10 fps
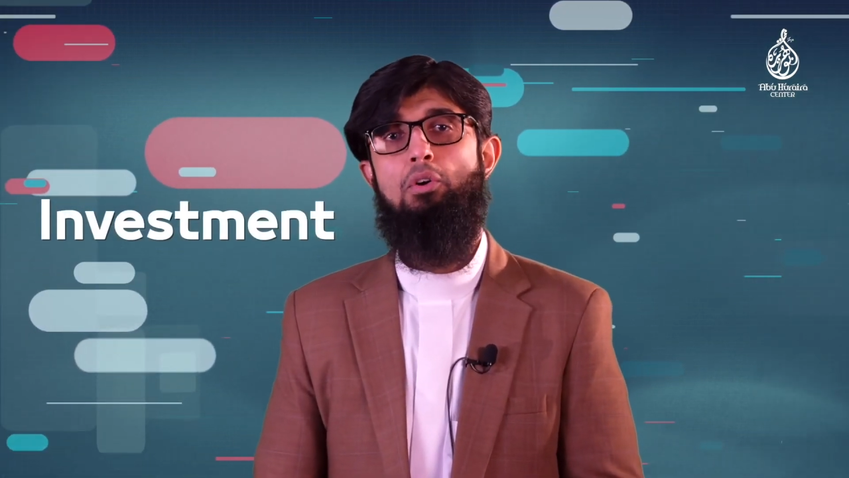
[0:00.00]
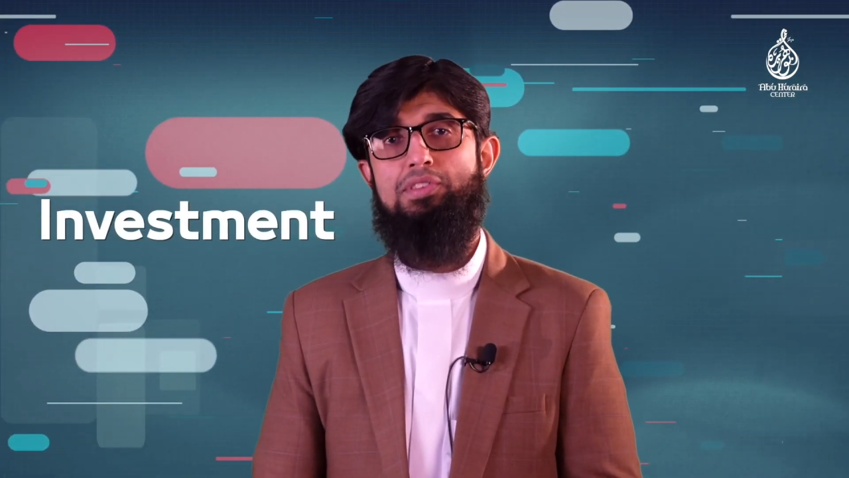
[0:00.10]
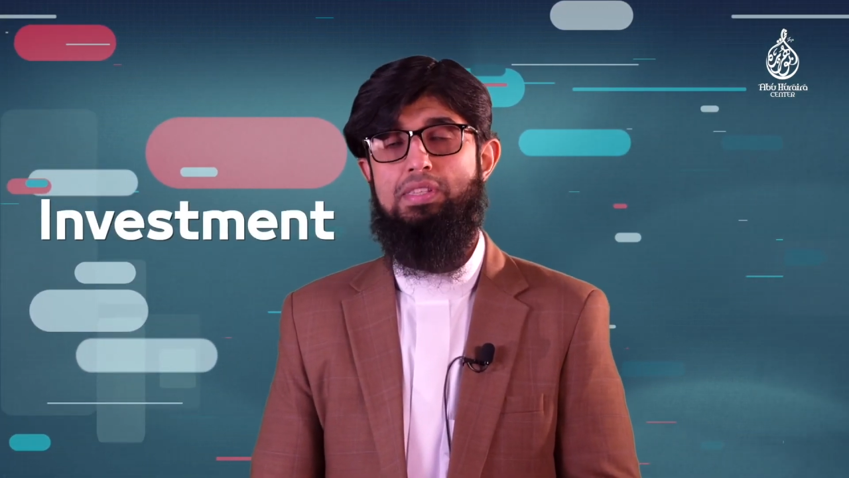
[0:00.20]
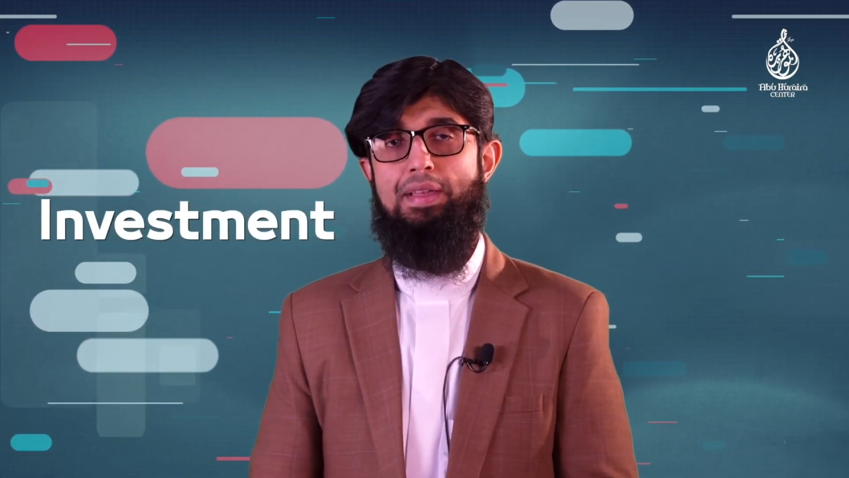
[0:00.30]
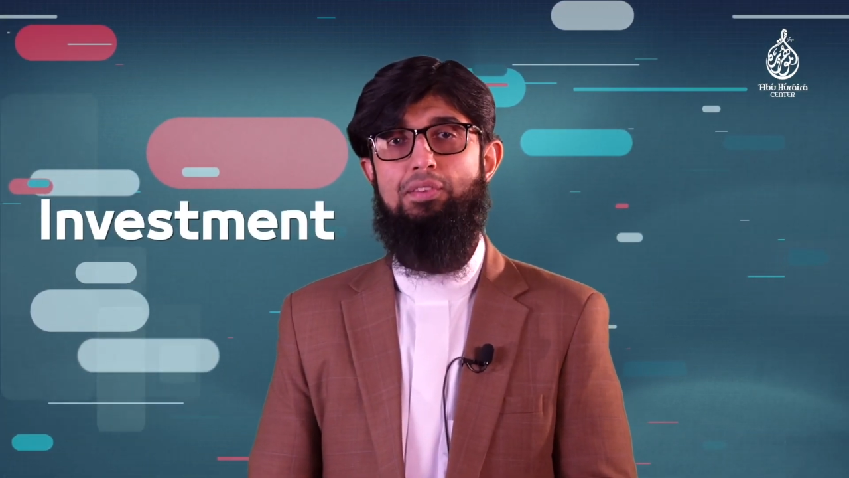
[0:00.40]

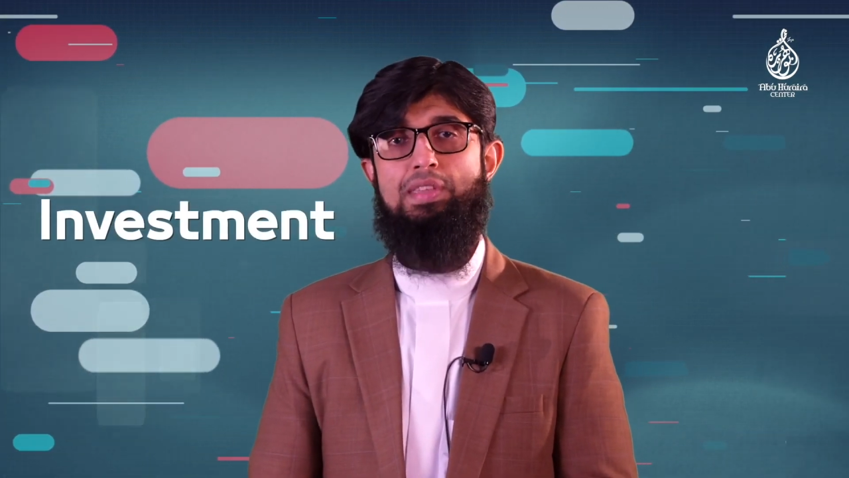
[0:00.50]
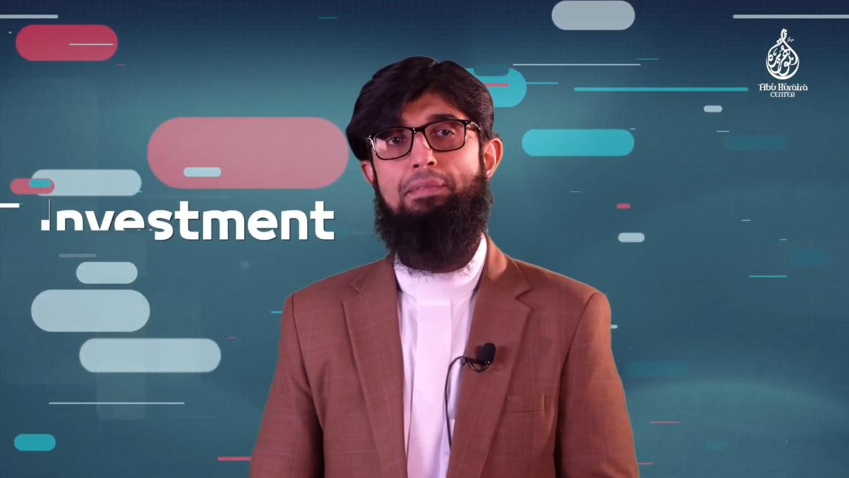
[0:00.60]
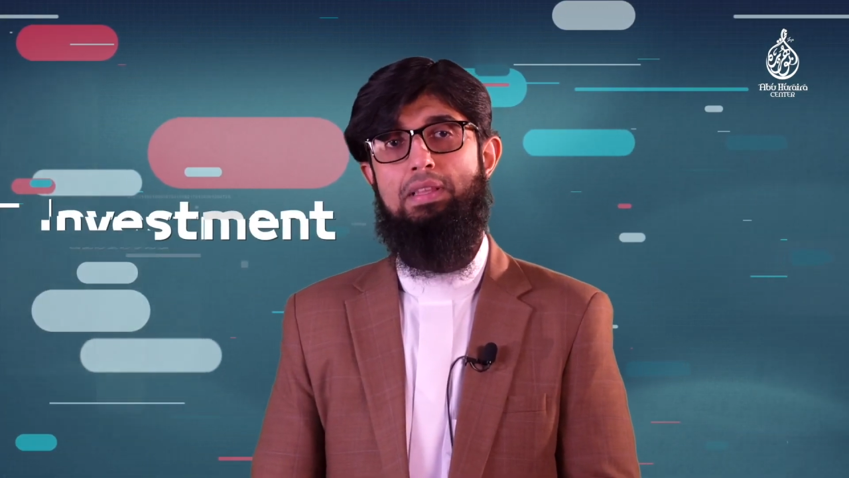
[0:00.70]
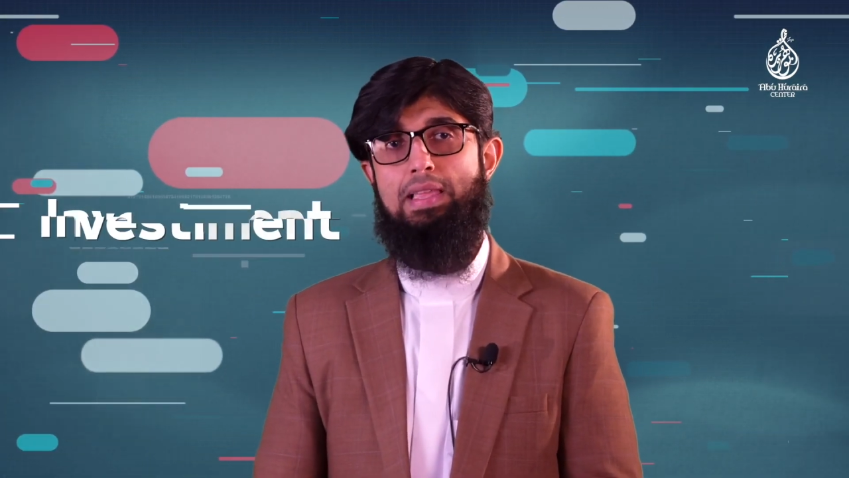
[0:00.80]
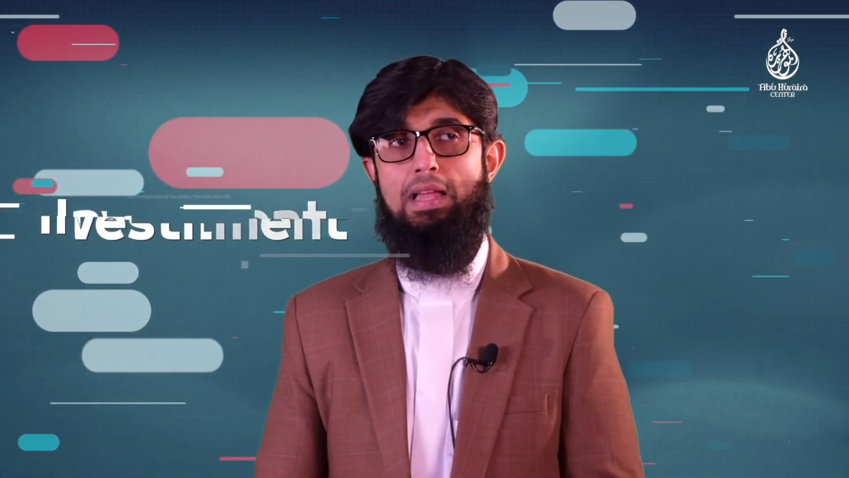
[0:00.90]
those deals
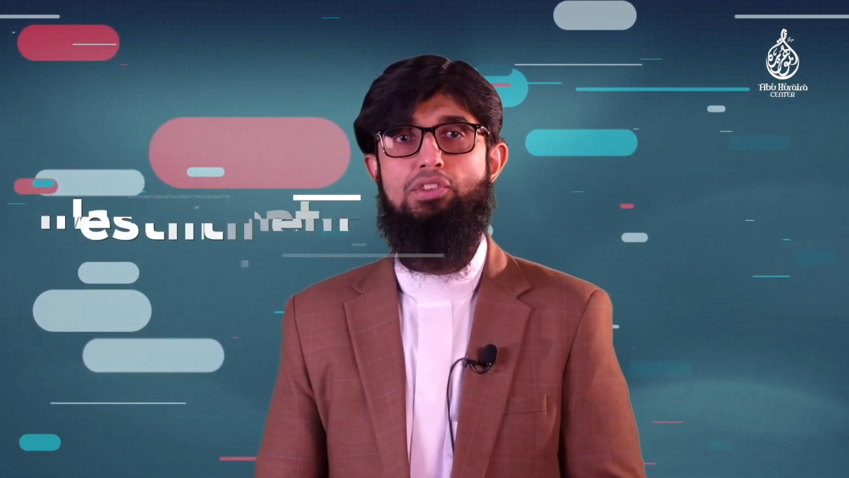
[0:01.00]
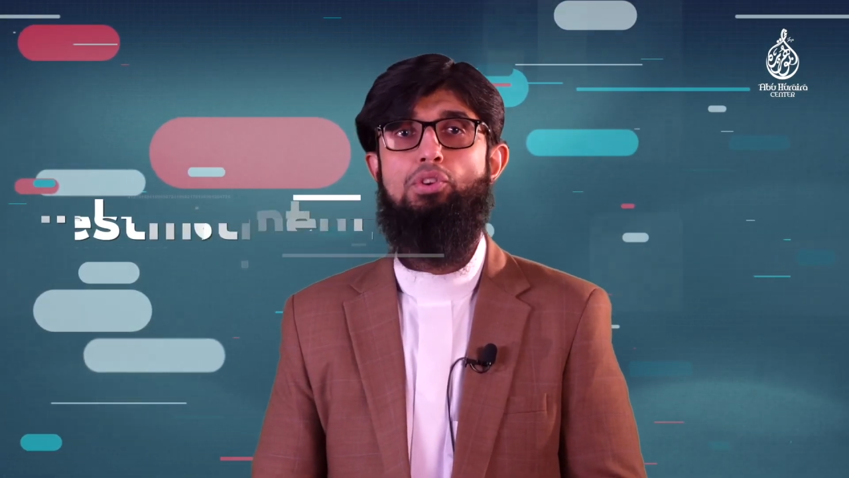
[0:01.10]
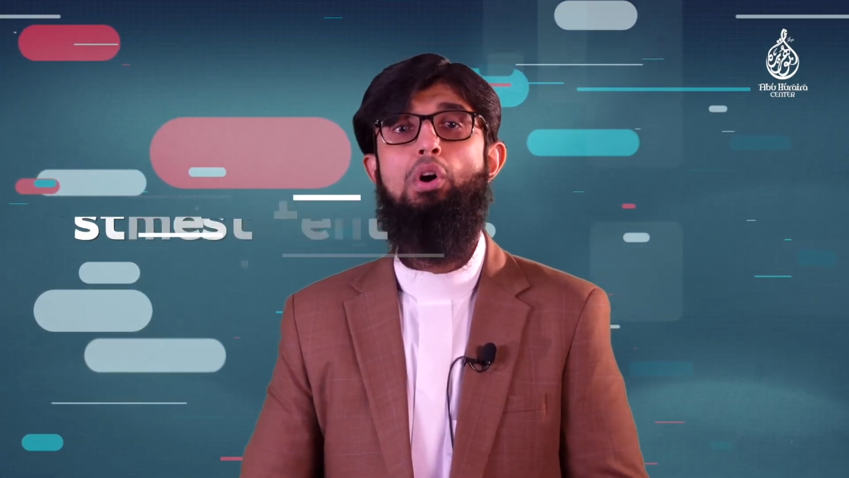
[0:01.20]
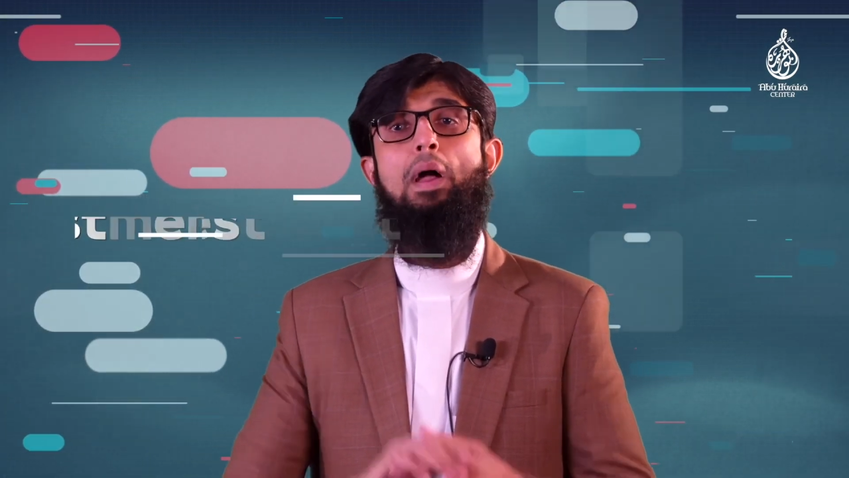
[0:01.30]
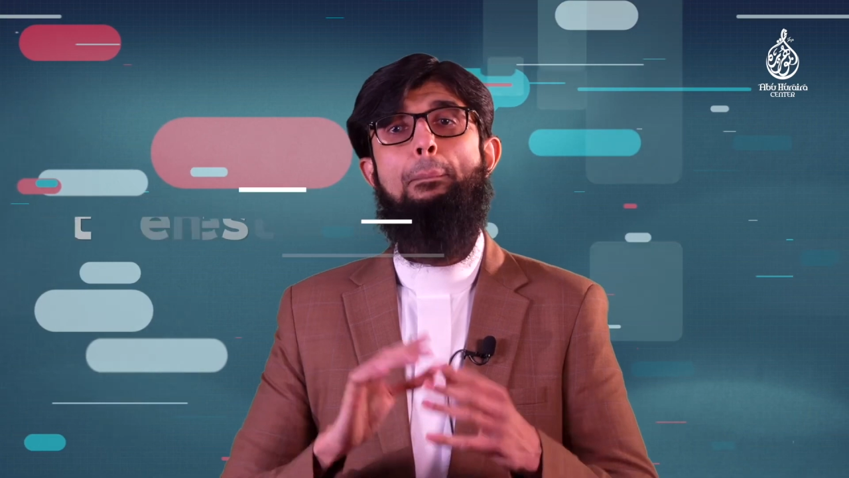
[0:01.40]
that will get
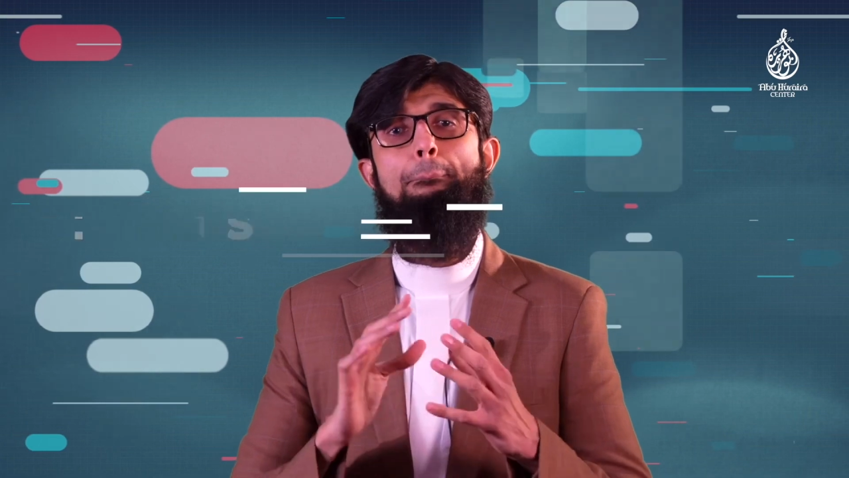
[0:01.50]
you